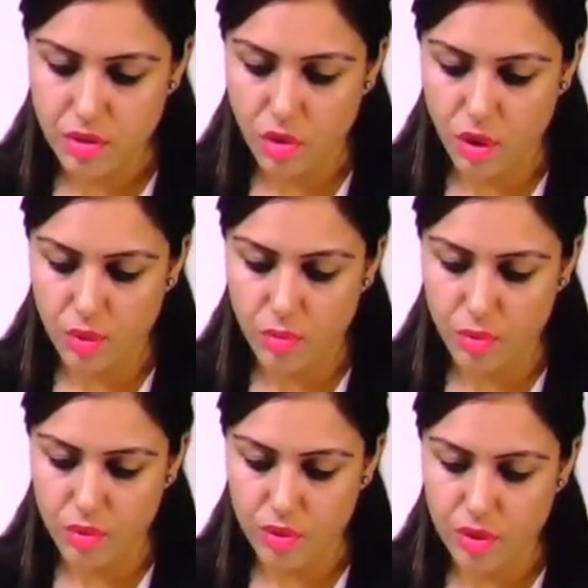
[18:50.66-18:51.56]

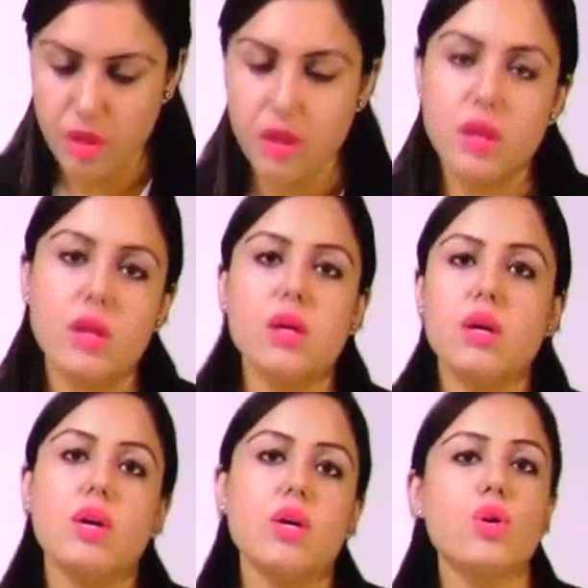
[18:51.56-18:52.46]
hormone,
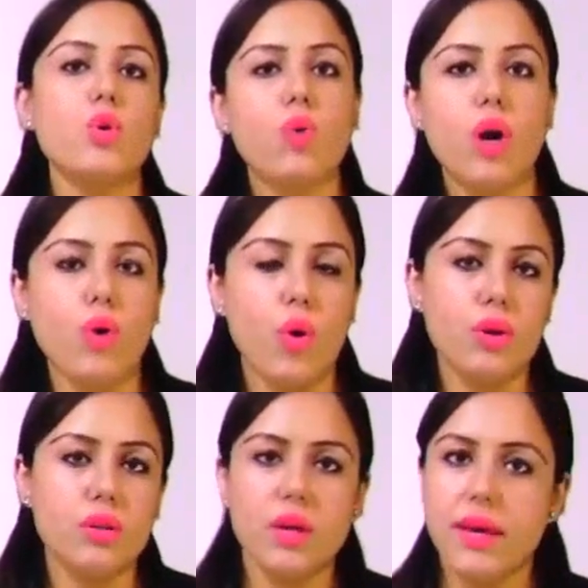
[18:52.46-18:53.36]

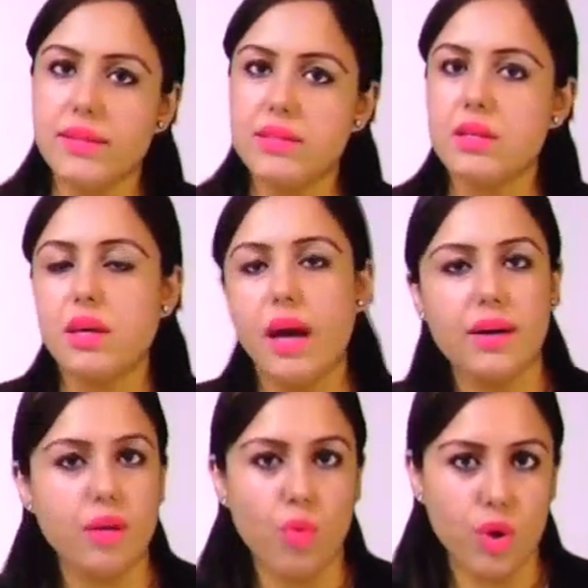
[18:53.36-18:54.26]
glucagon, is
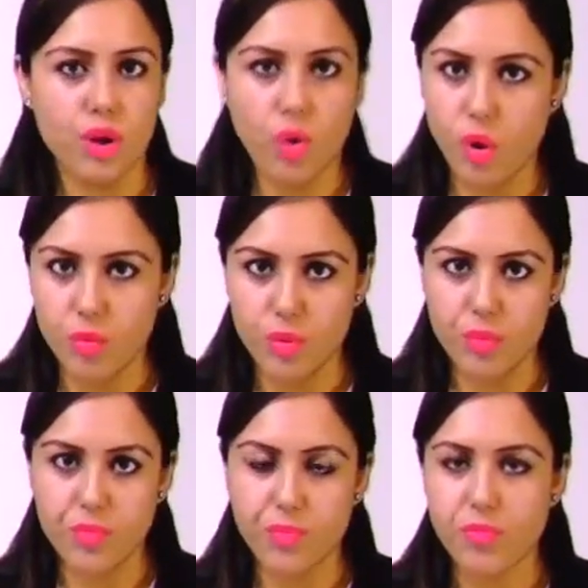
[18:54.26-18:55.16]
catabolic
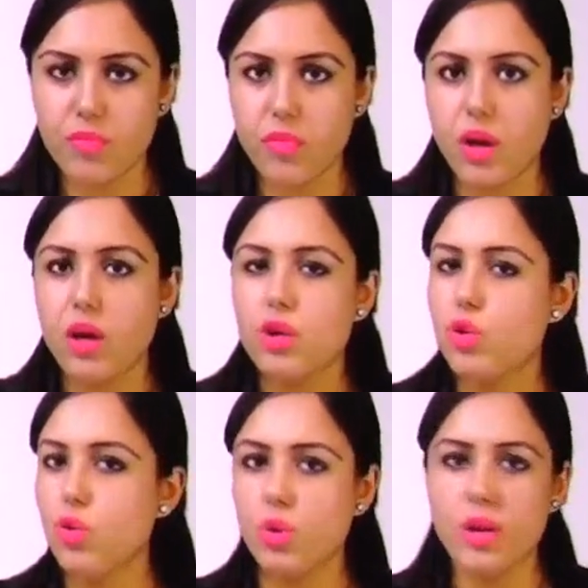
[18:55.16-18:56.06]
hormone.
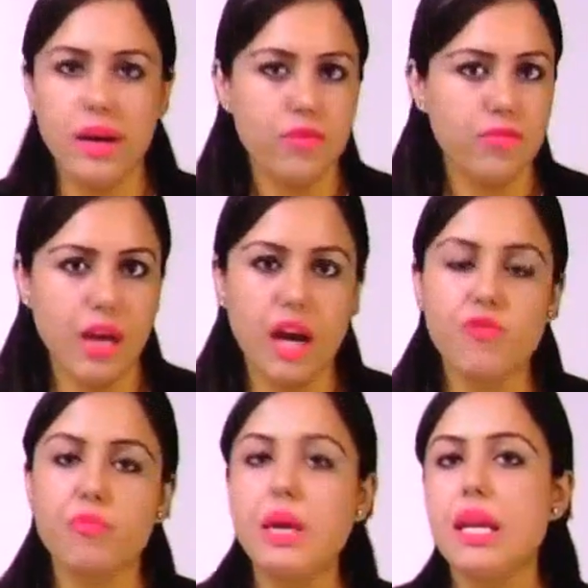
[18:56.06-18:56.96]
You know that we
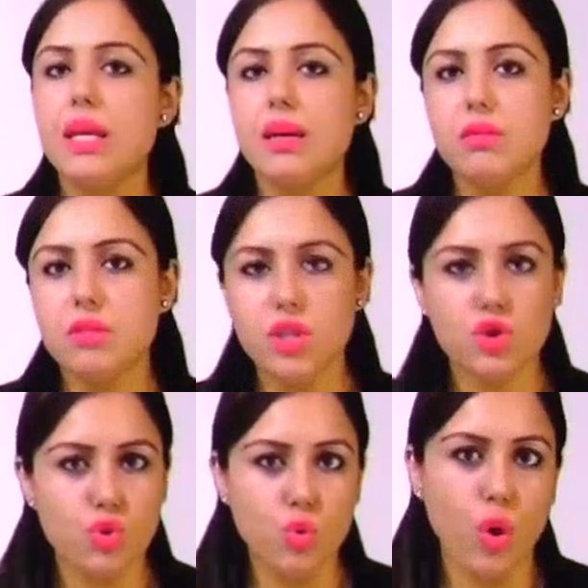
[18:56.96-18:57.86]
have mainly
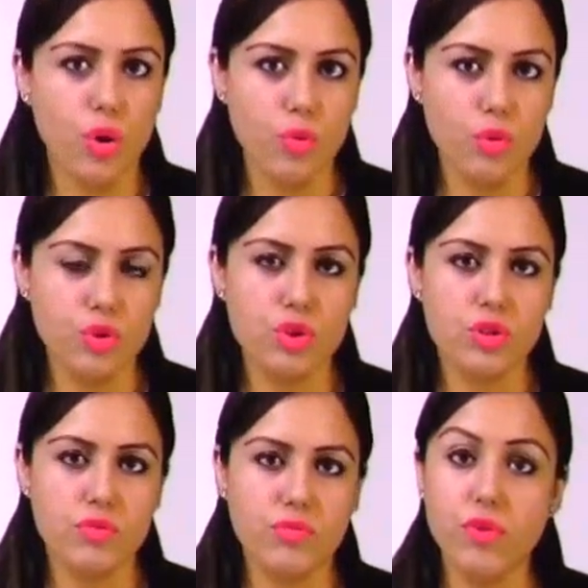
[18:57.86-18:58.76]
these two hormones
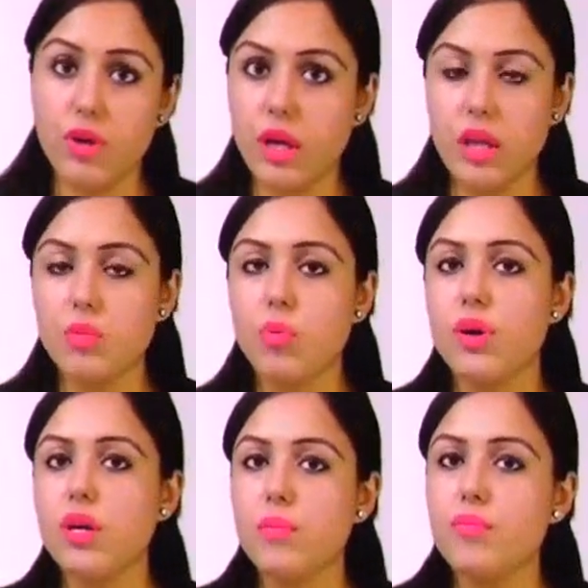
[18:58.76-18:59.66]
working in the
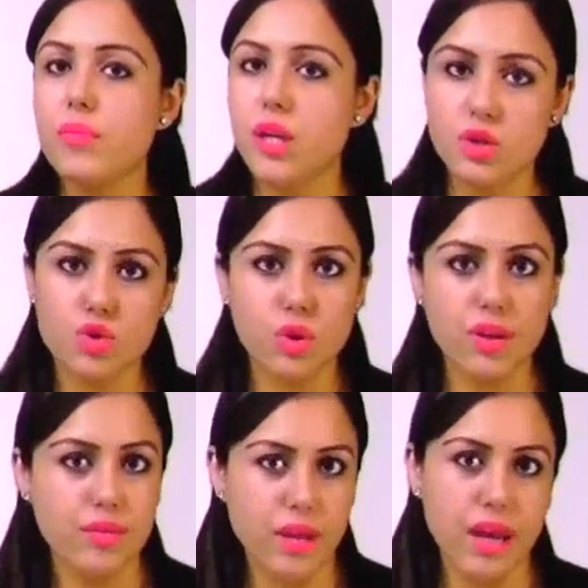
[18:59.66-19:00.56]
body,
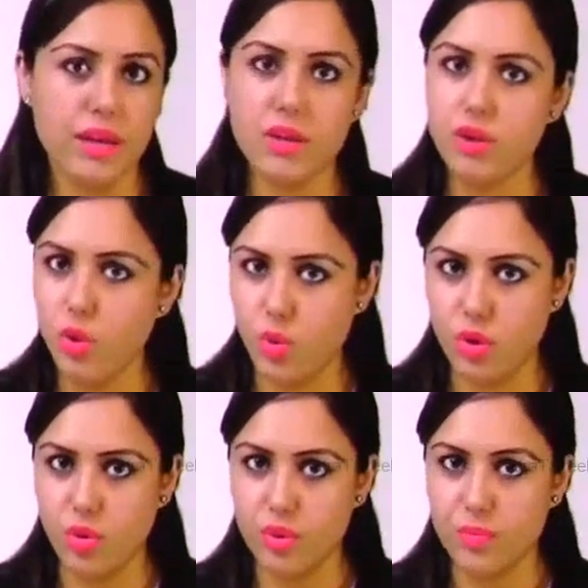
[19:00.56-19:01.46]
insulin and
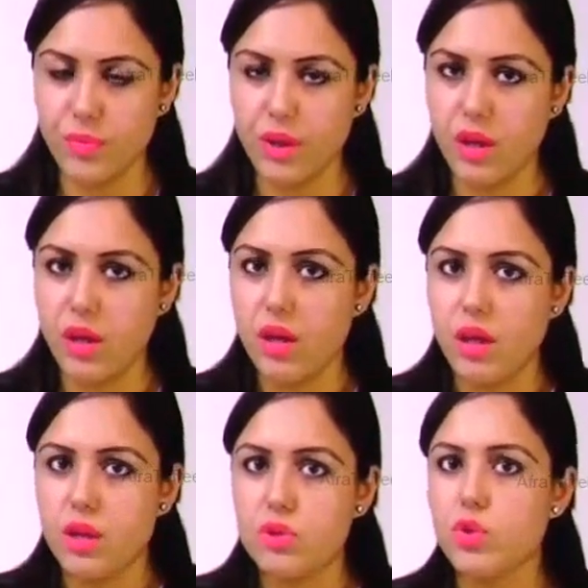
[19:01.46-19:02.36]
glucagon.
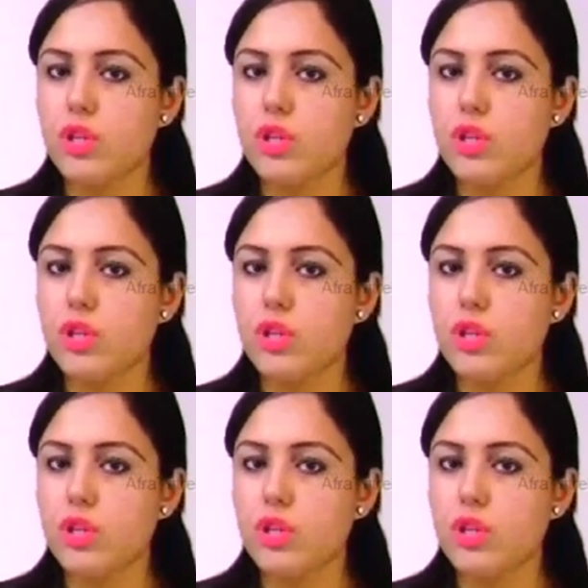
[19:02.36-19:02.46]
So